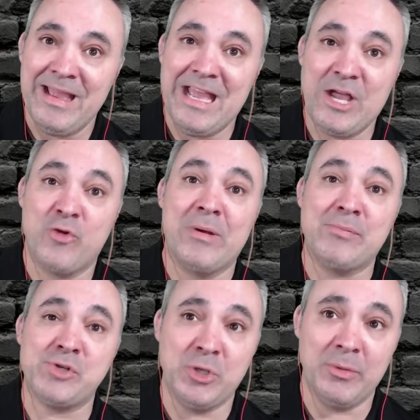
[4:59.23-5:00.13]
it
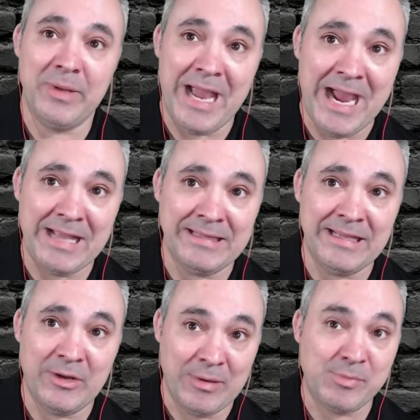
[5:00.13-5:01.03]
grips you, and
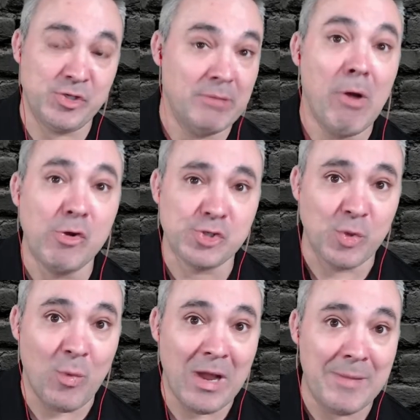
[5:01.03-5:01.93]
it grips you in an emotional way,